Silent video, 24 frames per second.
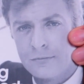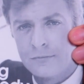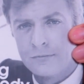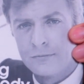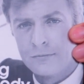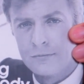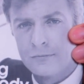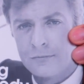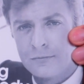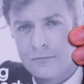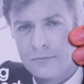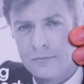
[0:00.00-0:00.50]

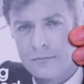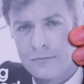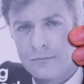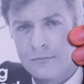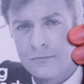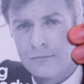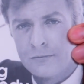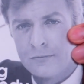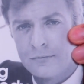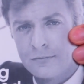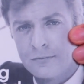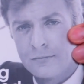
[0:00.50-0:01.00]
on it and it's
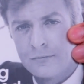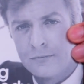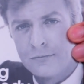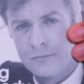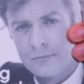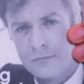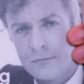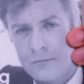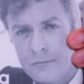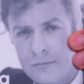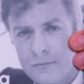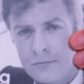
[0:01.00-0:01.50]
meant
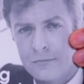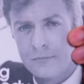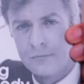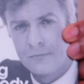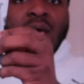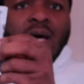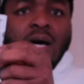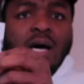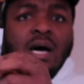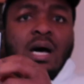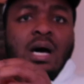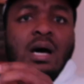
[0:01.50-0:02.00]
to be
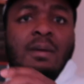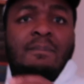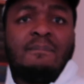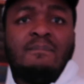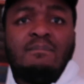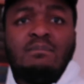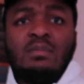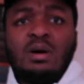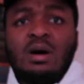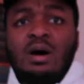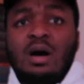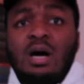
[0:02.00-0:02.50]

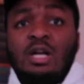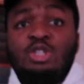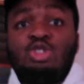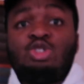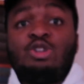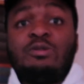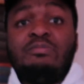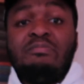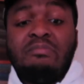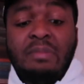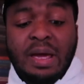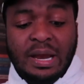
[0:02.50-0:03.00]
a
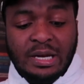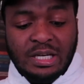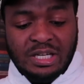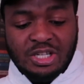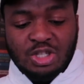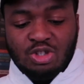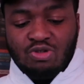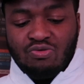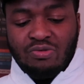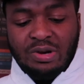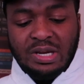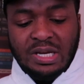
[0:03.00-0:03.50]

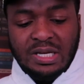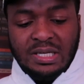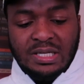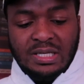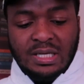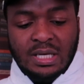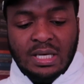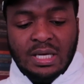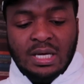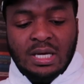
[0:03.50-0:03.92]
tremendous read.